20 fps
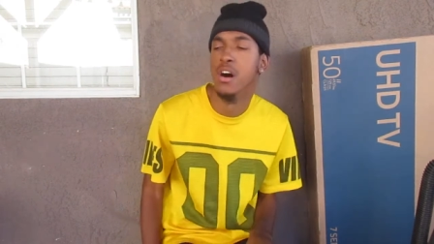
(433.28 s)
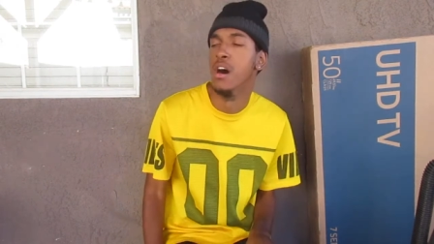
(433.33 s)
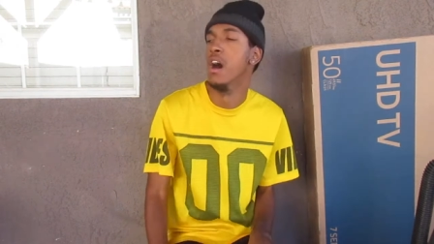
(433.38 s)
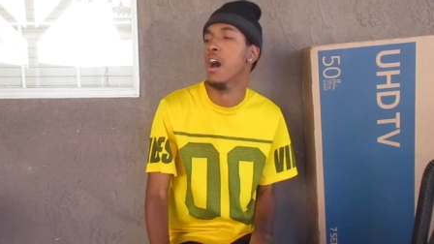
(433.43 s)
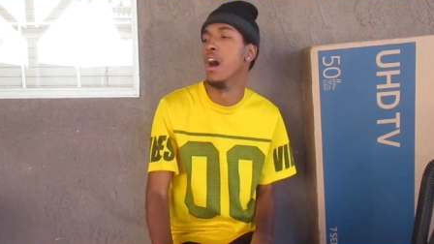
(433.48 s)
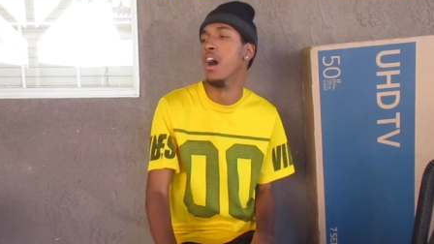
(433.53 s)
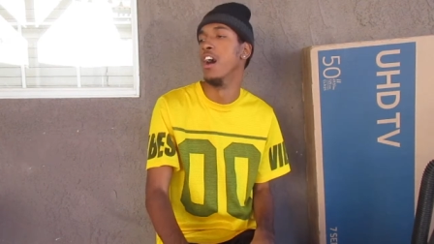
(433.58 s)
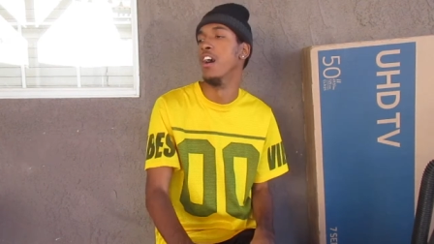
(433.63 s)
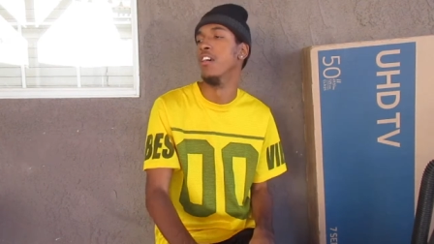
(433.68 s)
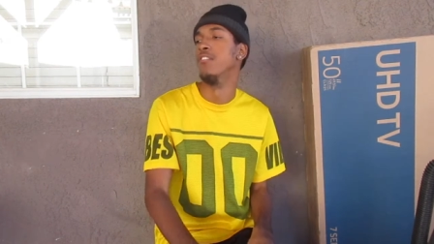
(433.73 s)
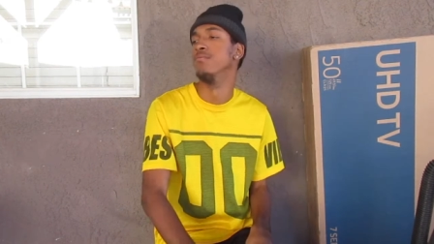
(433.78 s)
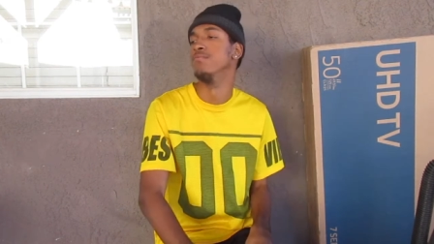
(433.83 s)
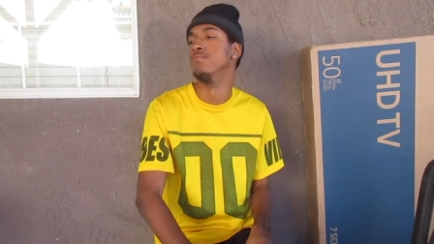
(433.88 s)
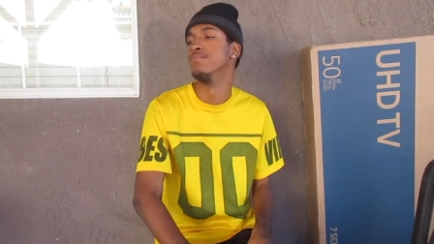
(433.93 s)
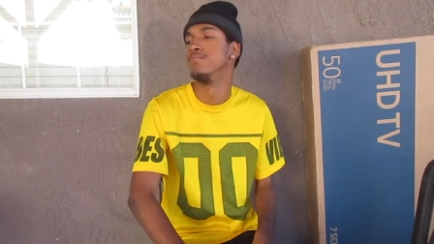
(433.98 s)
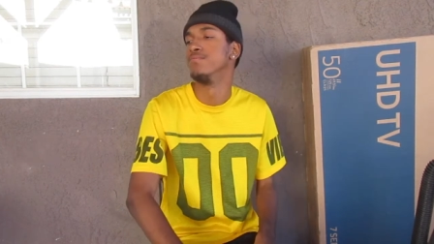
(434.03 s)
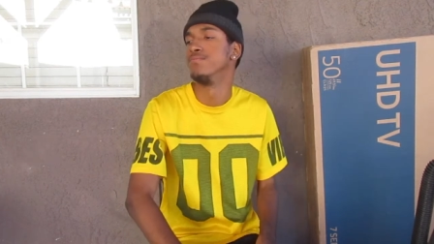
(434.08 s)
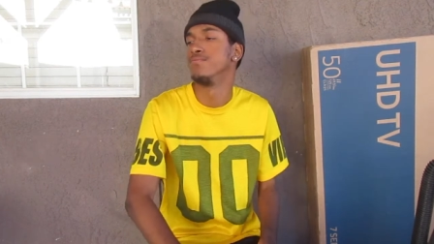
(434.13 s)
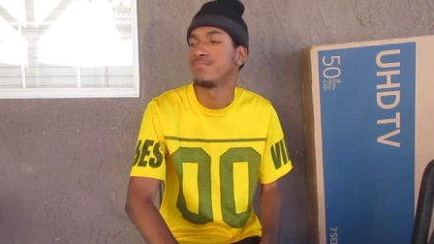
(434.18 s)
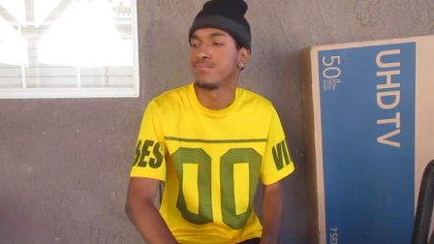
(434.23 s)
Um,
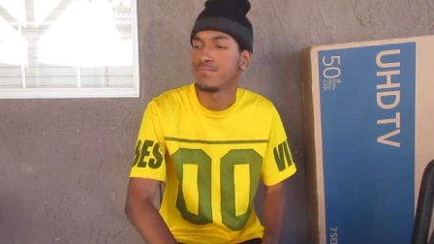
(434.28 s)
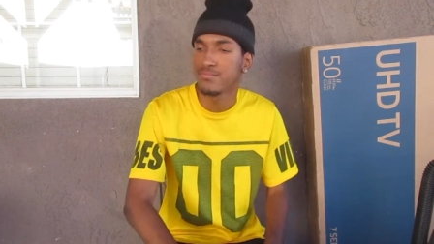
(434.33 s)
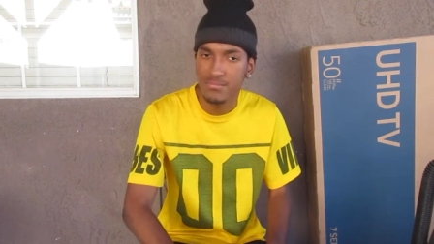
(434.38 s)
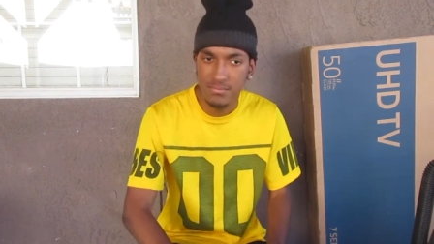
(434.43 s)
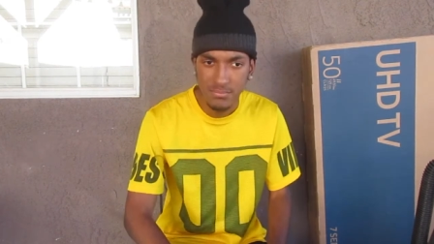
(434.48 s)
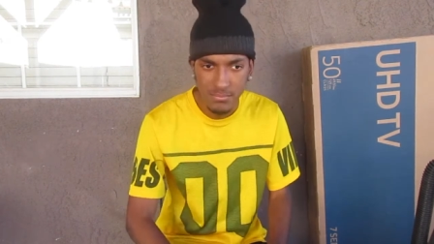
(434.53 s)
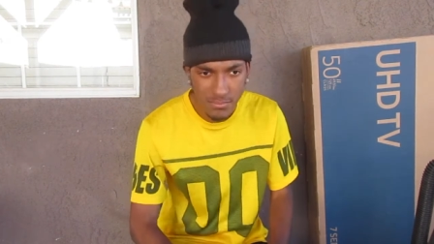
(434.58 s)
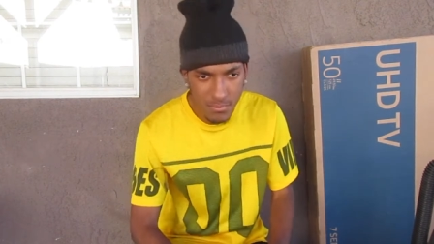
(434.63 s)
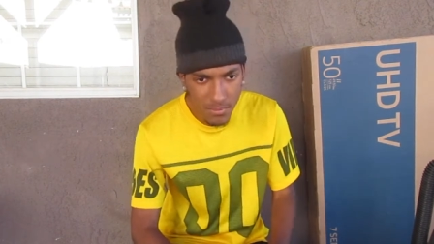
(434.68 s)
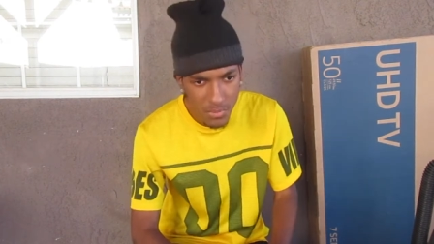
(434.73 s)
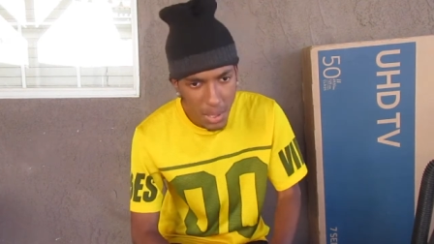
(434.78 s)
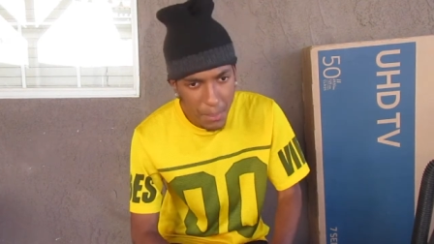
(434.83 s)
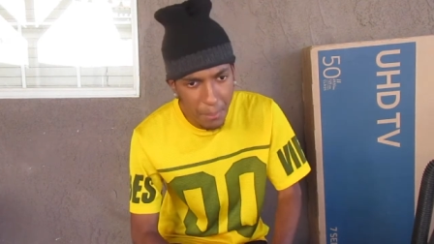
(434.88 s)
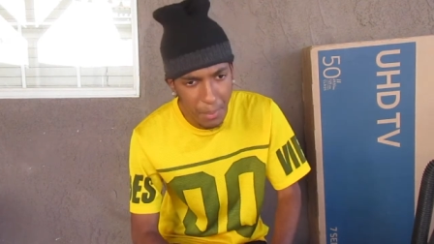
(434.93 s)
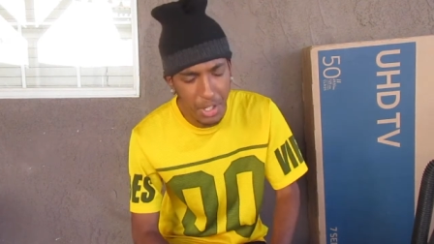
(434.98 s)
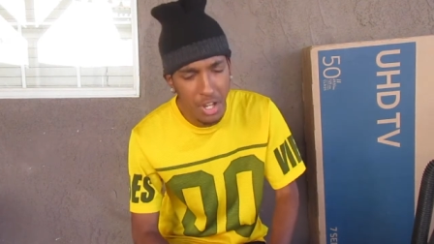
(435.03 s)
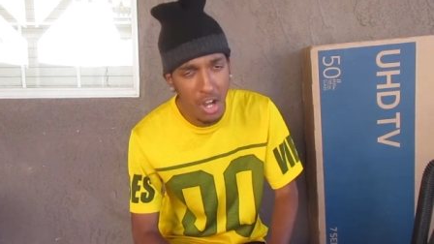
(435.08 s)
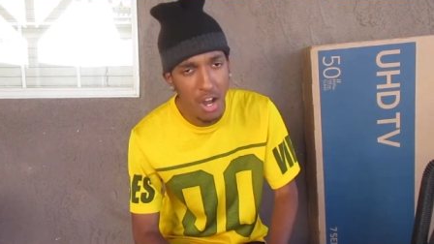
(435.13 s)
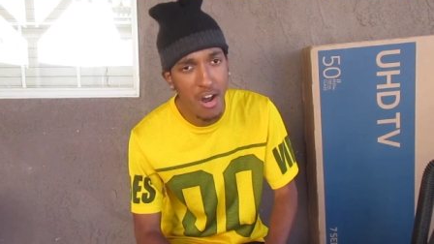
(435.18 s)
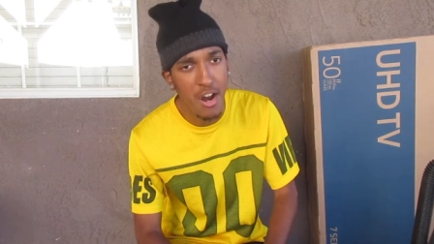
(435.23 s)

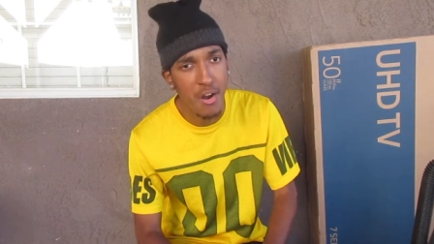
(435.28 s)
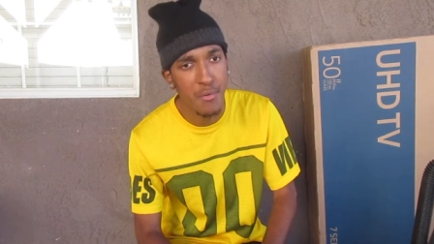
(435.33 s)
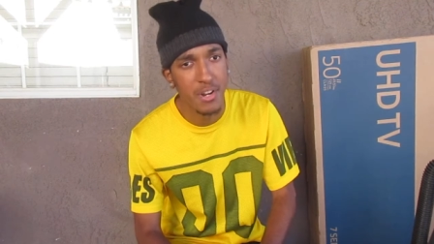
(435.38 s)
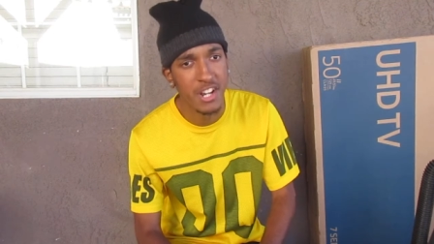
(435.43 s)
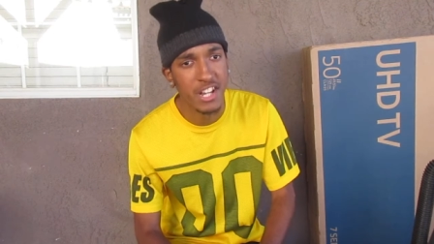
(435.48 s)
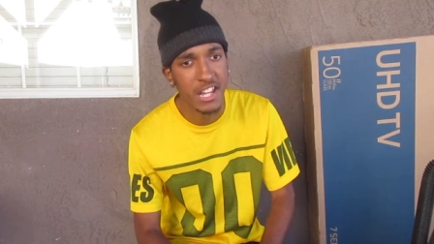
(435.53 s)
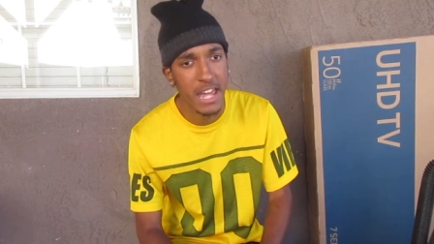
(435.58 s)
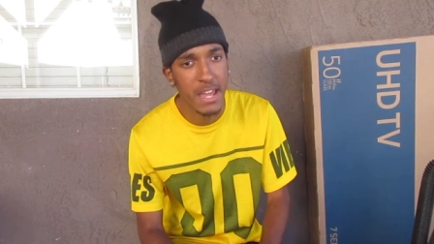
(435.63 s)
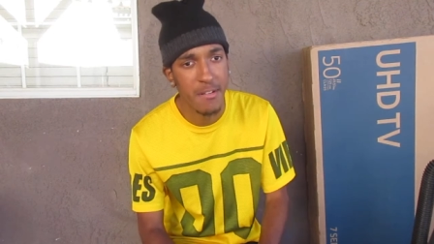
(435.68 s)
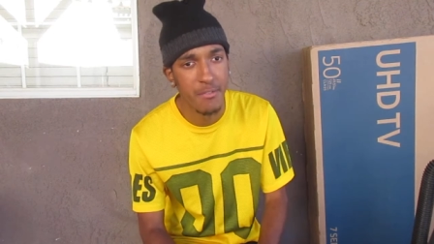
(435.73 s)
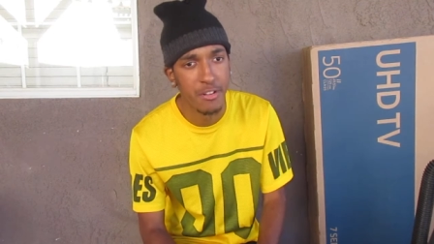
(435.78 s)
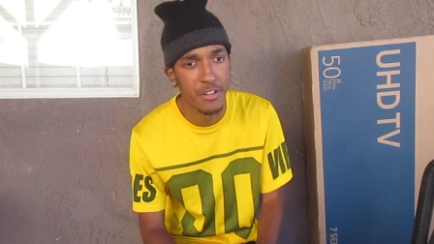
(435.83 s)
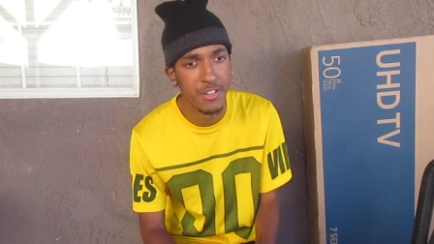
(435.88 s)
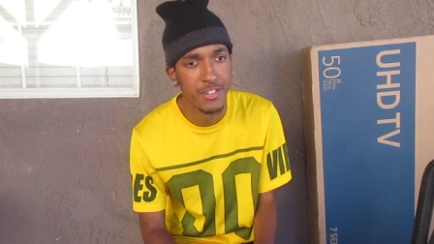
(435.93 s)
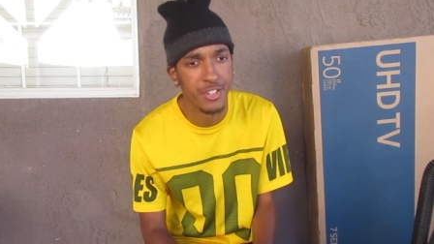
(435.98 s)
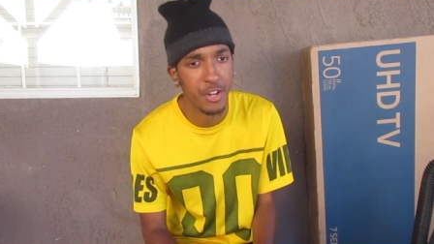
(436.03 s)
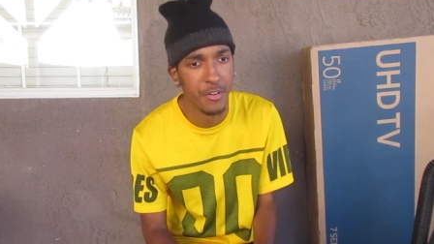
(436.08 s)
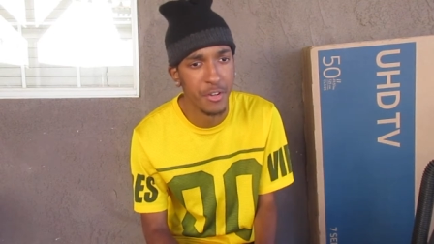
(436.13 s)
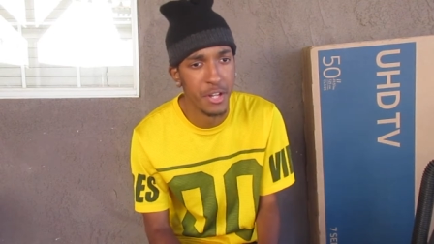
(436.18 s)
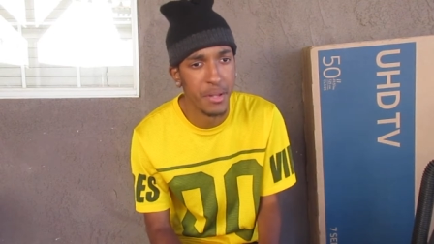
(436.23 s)
but no, our run game really
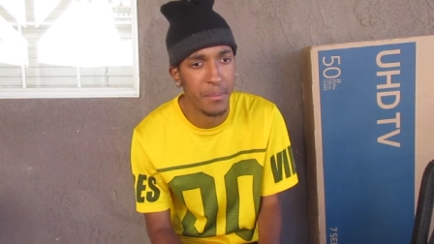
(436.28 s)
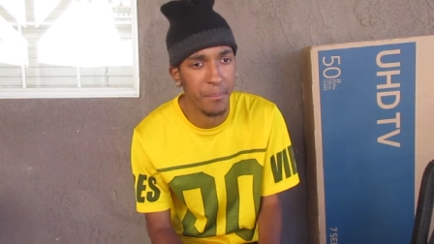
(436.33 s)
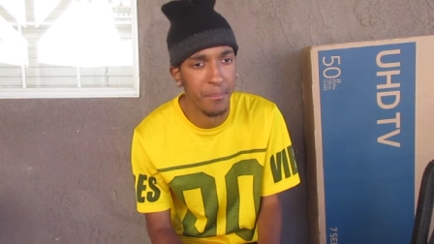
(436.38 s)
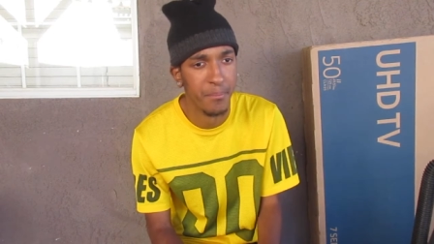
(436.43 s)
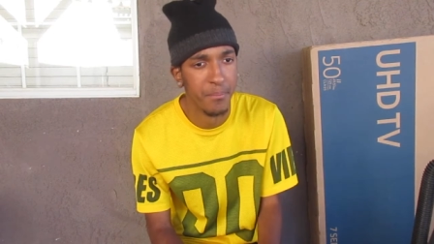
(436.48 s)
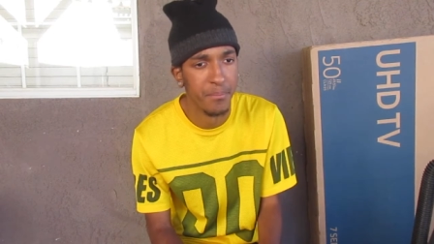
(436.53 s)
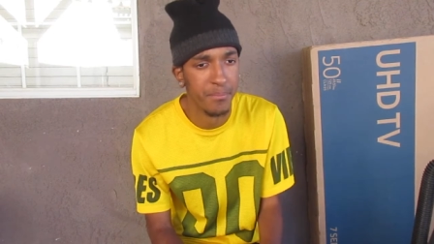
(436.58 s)
showed up.